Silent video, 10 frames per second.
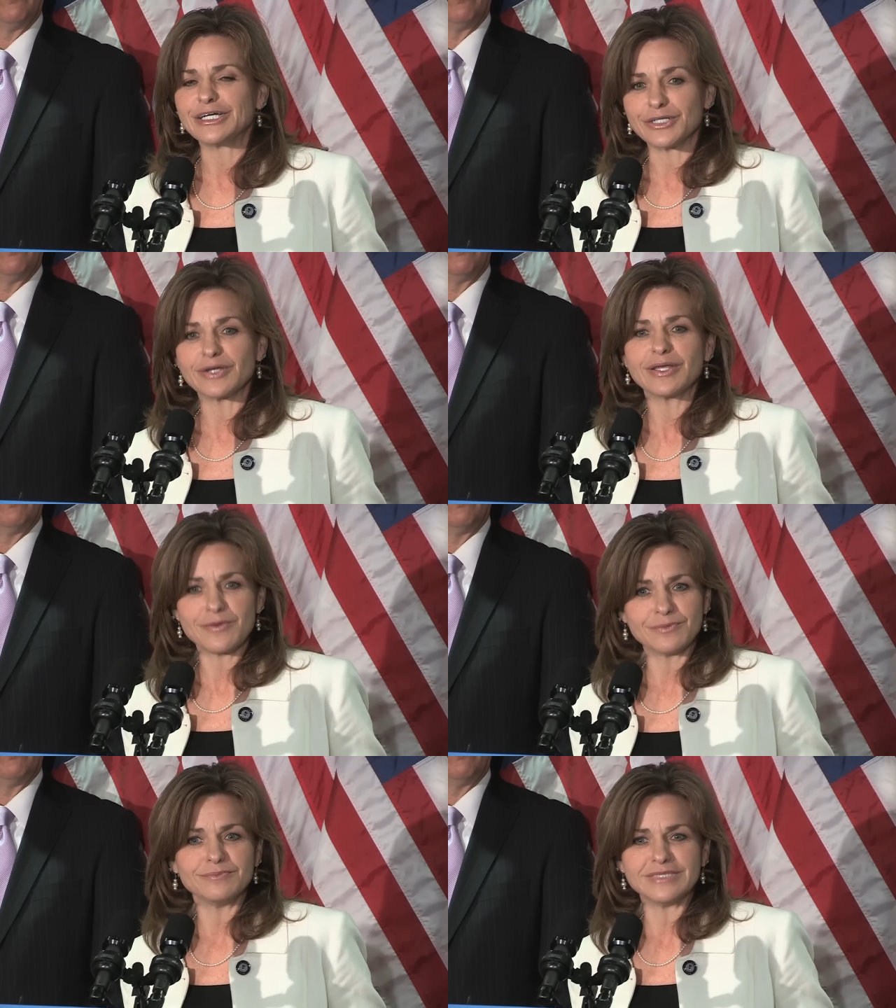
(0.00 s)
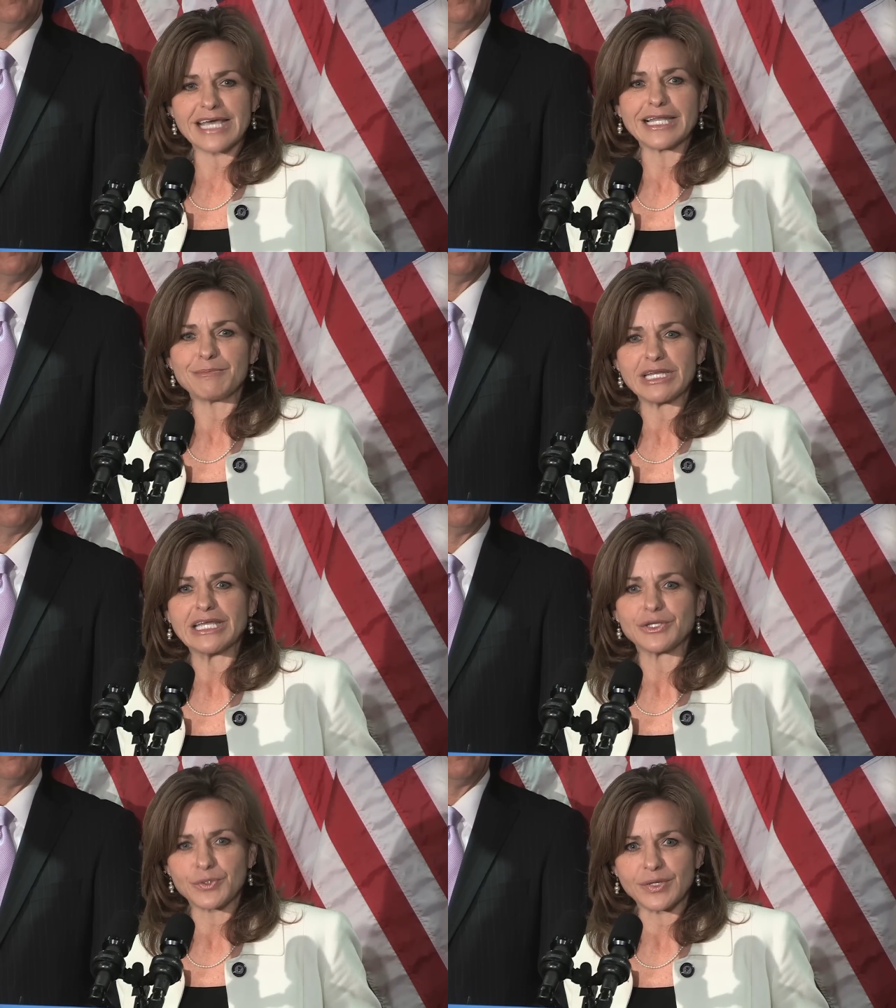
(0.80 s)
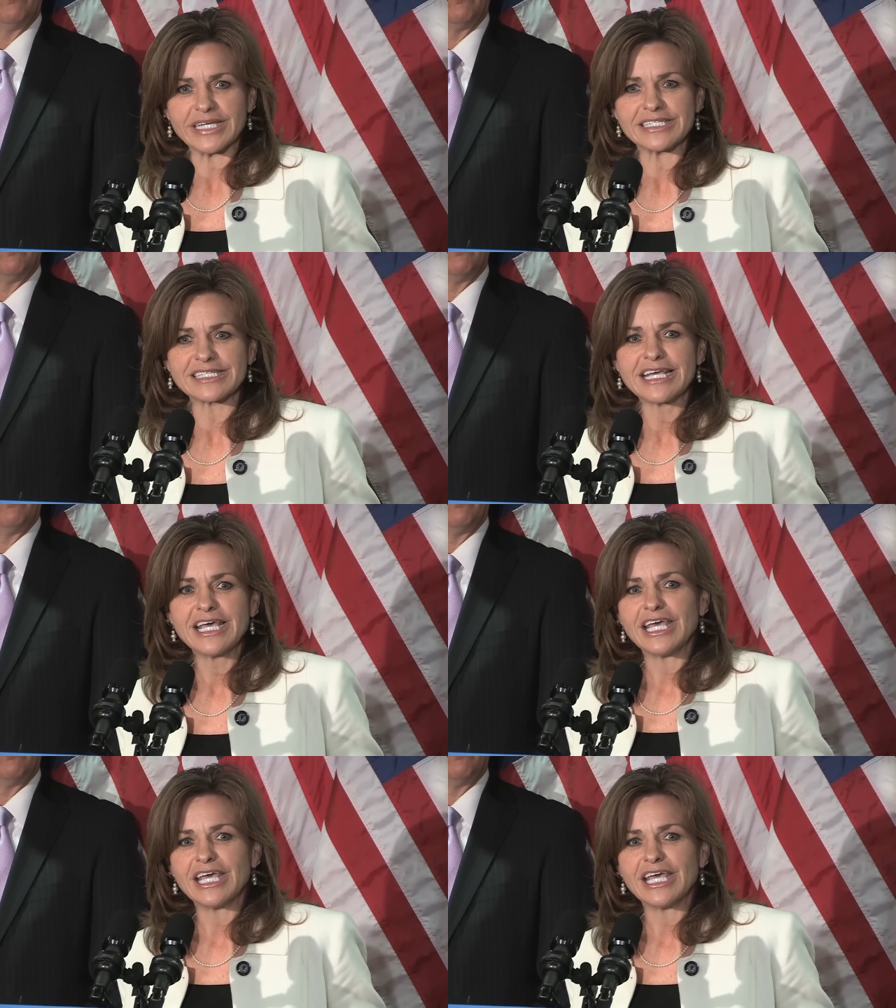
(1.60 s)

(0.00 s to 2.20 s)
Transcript: or debt limit increase.